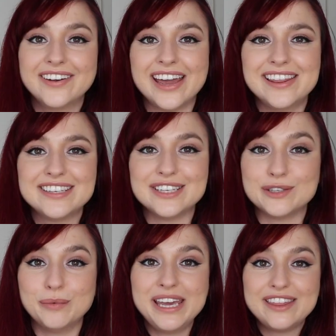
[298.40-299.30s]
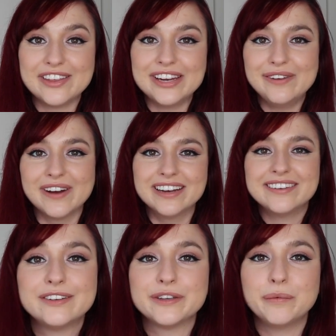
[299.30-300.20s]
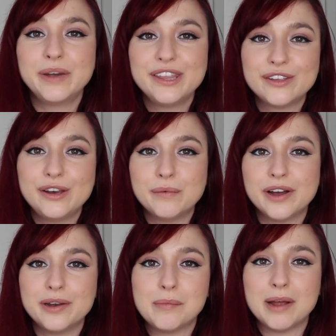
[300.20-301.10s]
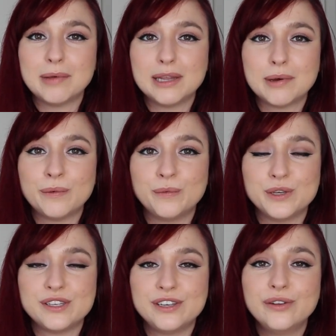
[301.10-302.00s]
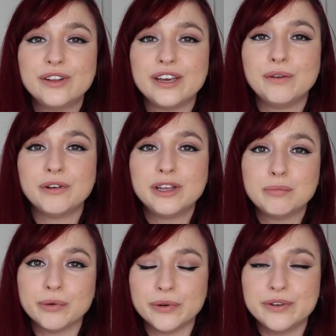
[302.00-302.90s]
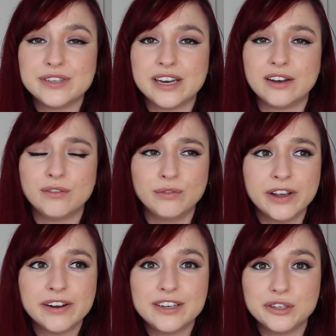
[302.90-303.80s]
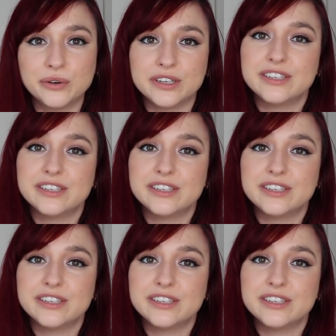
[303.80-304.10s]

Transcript: Okay, this is week 31. So week 31, my belly button was still looking really bruised and very sore to